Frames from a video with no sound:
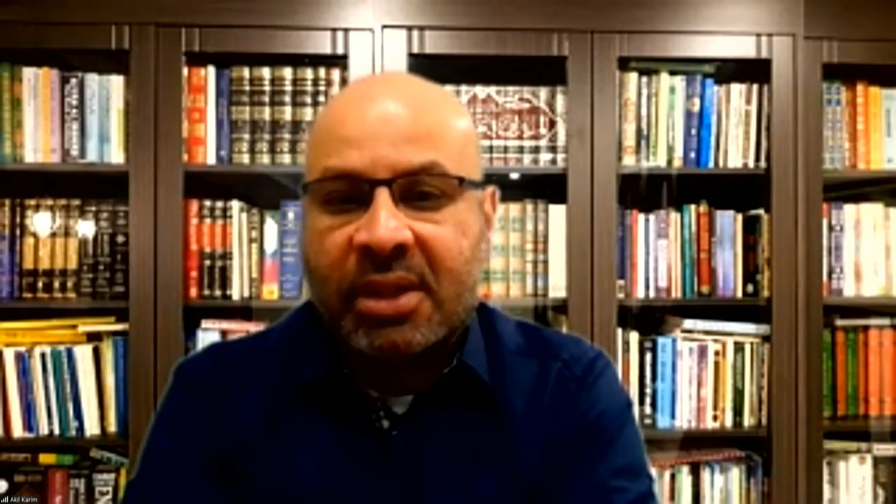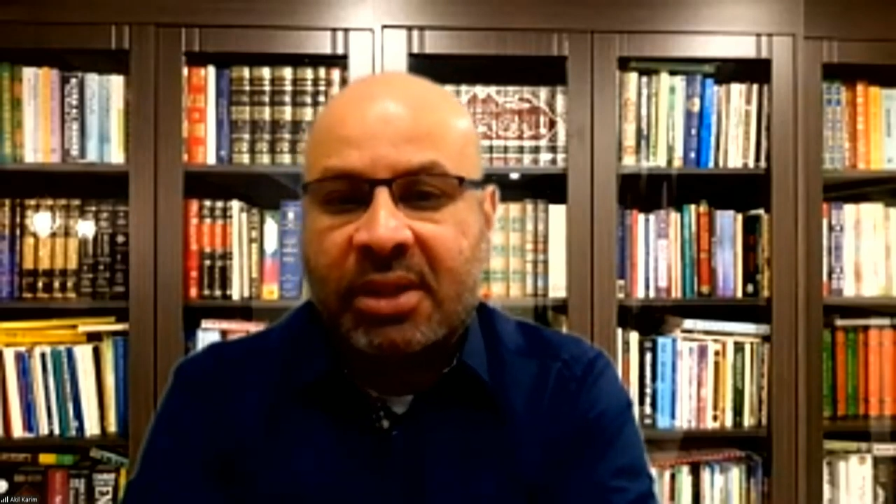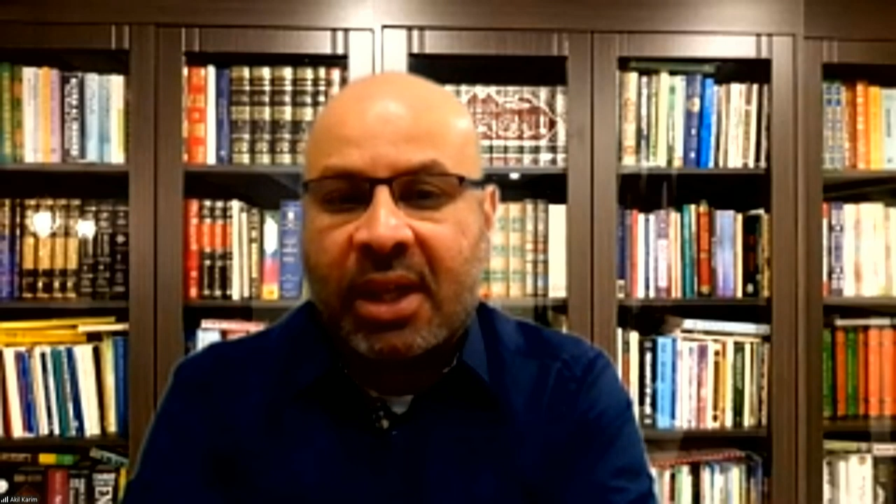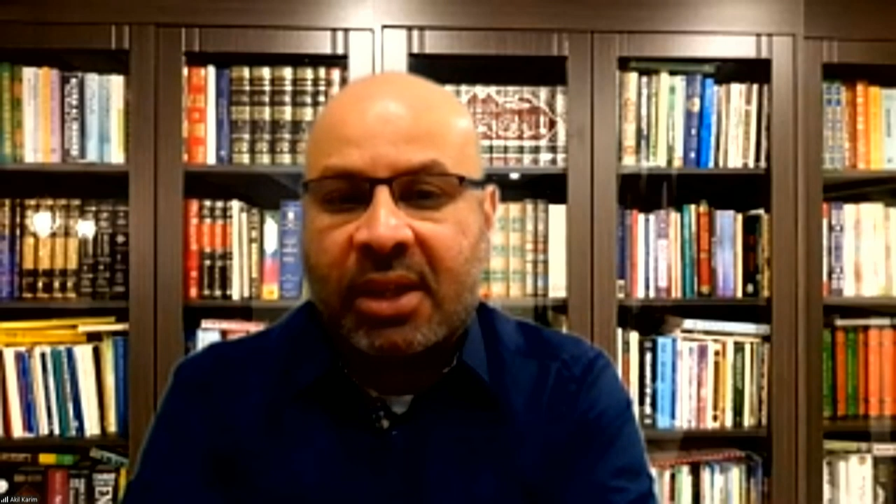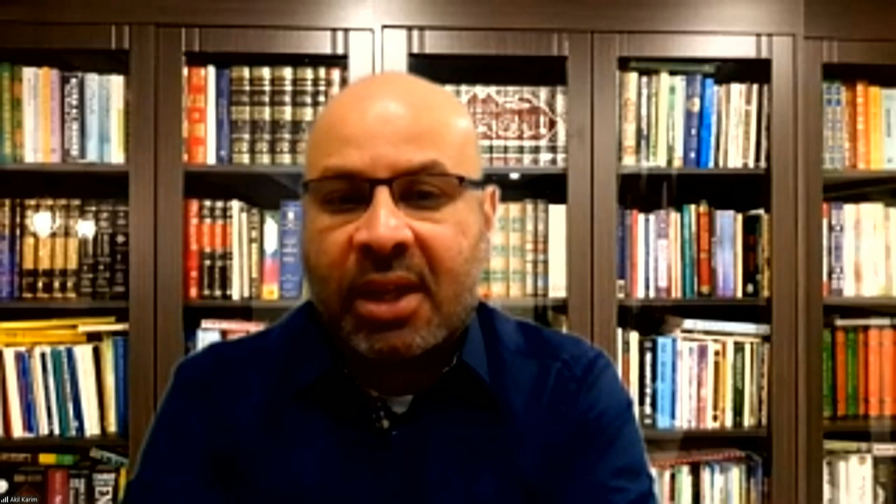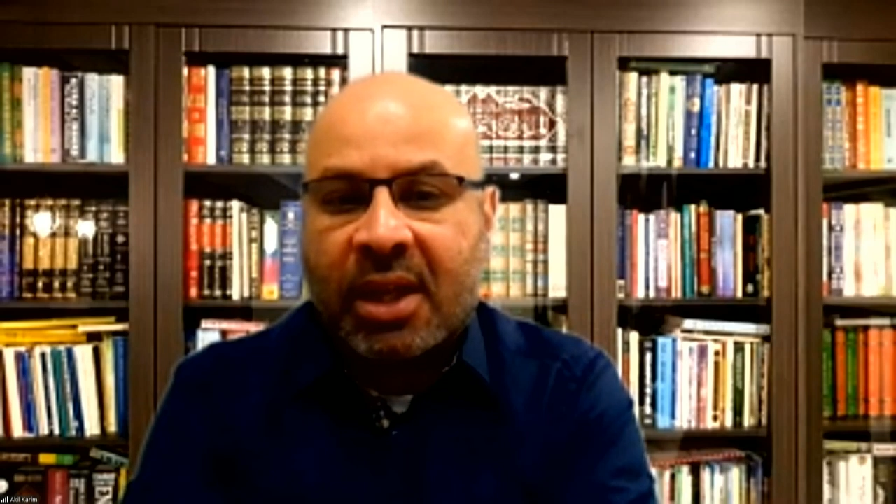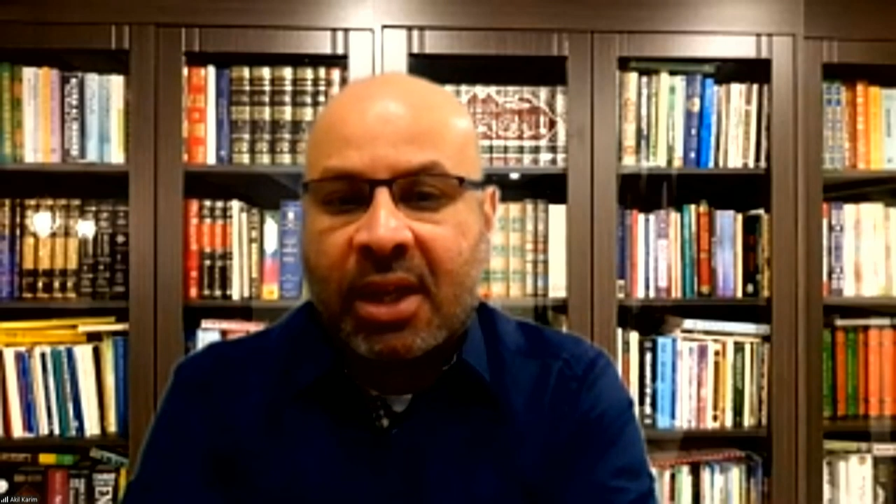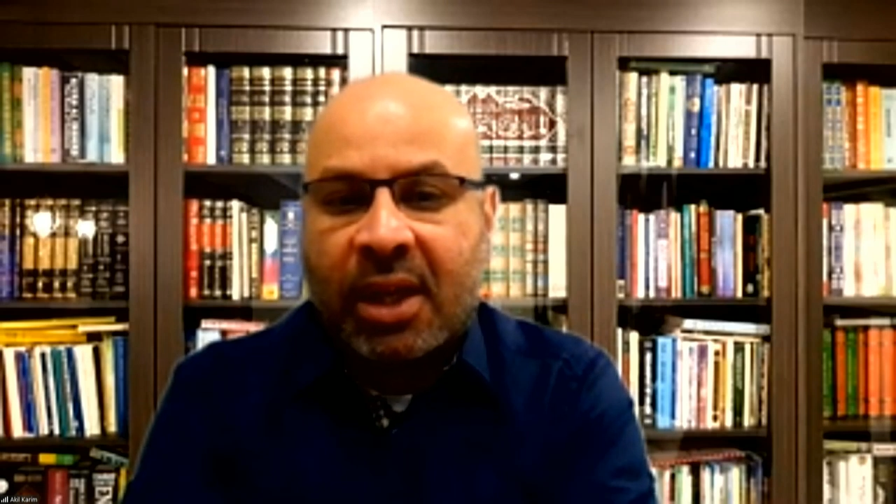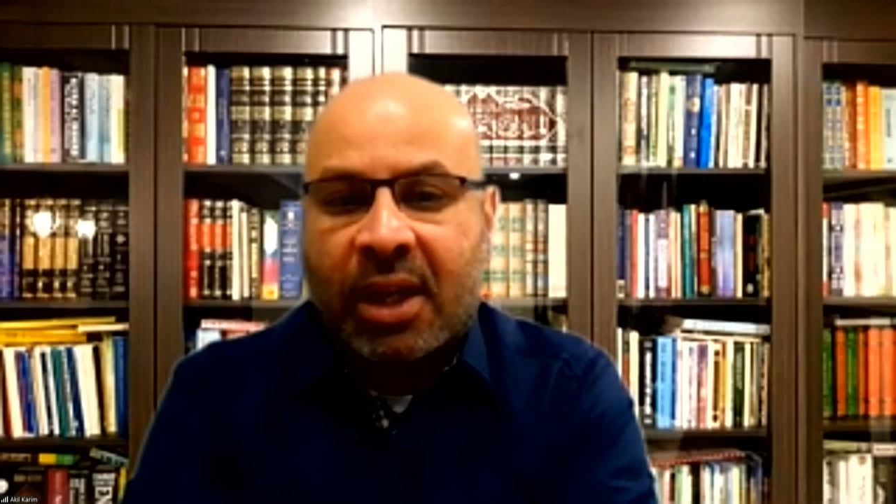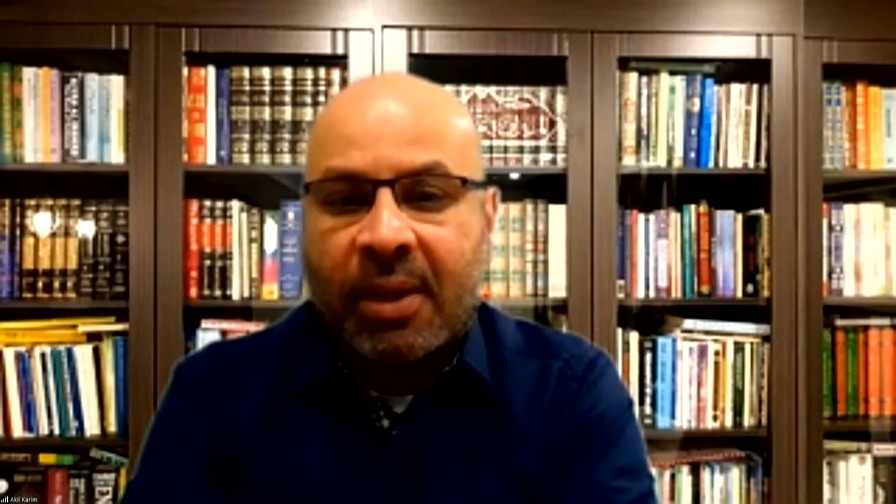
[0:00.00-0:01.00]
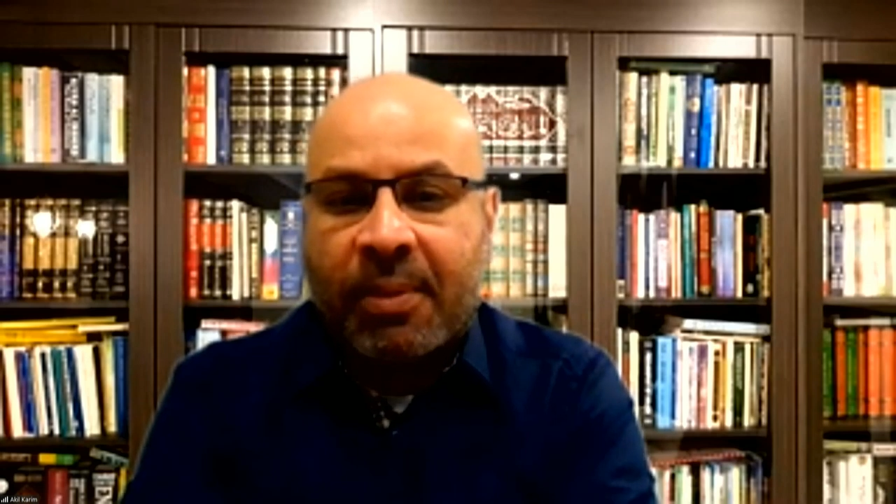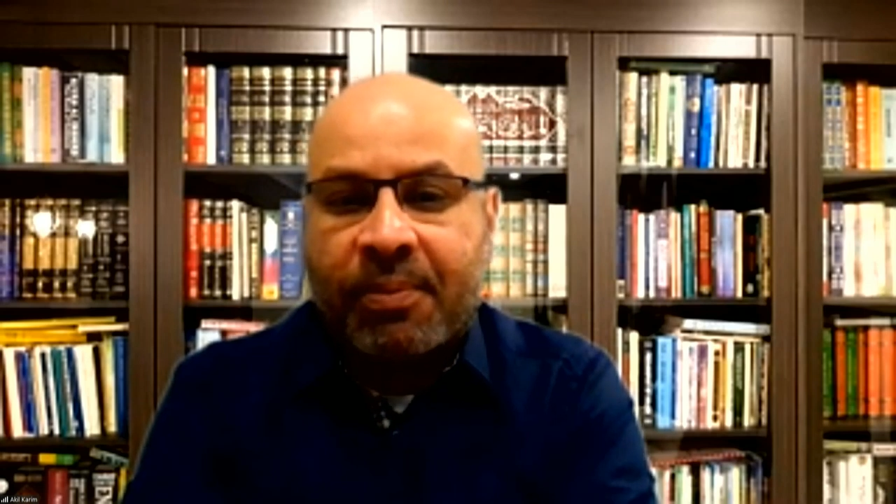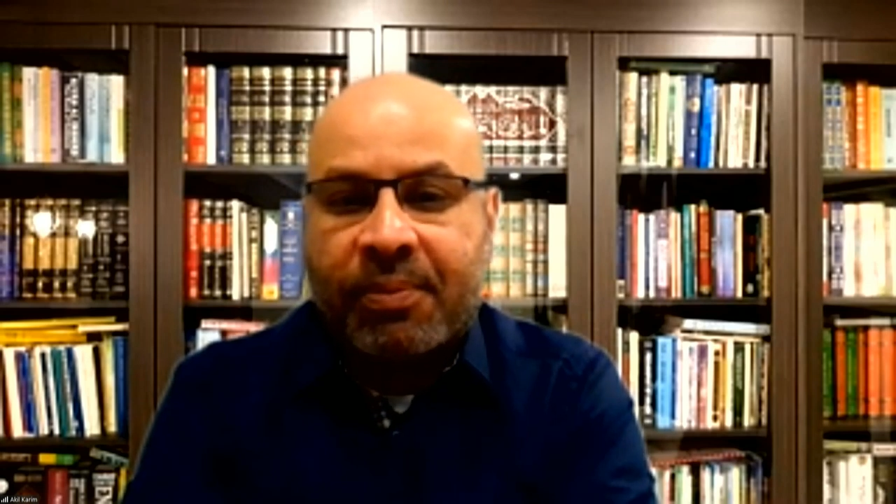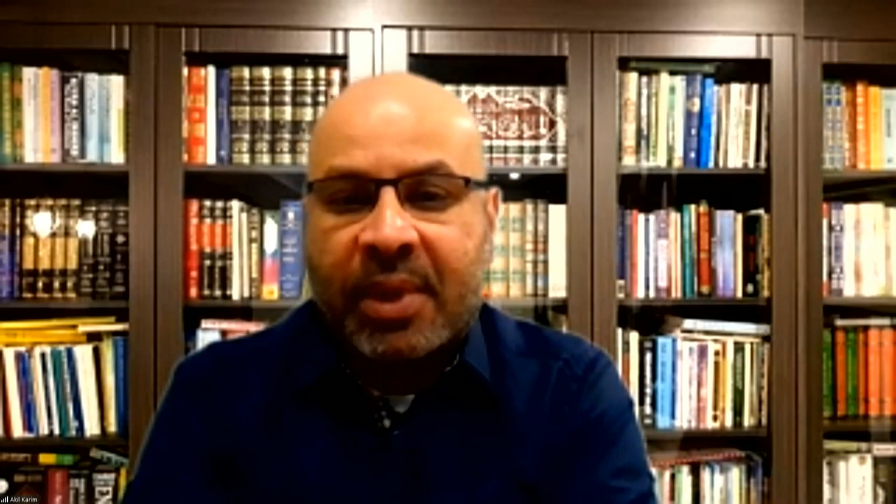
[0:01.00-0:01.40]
that um,